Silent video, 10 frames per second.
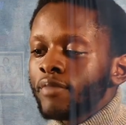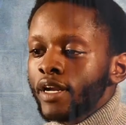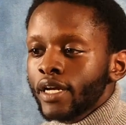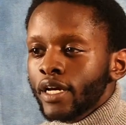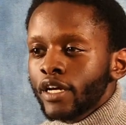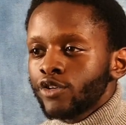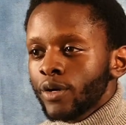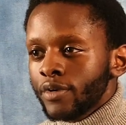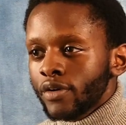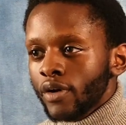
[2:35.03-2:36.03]
money and
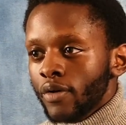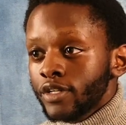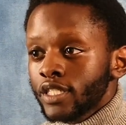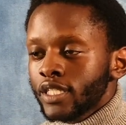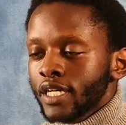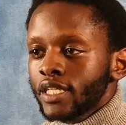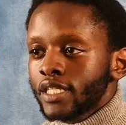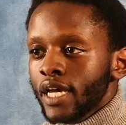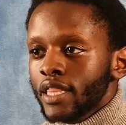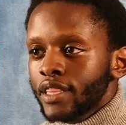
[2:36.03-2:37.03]
contribute, I would just like to
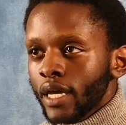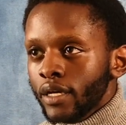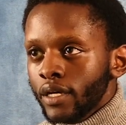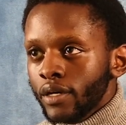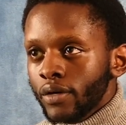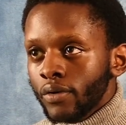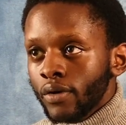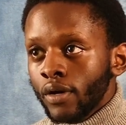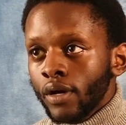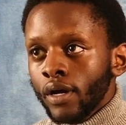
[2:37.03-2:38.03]
say thank you.
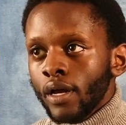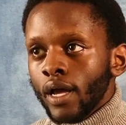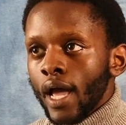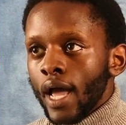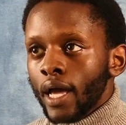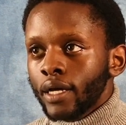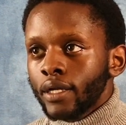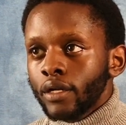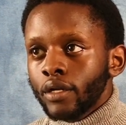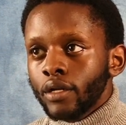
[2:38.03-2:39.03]

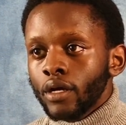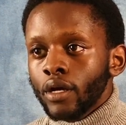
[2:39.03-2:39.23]
And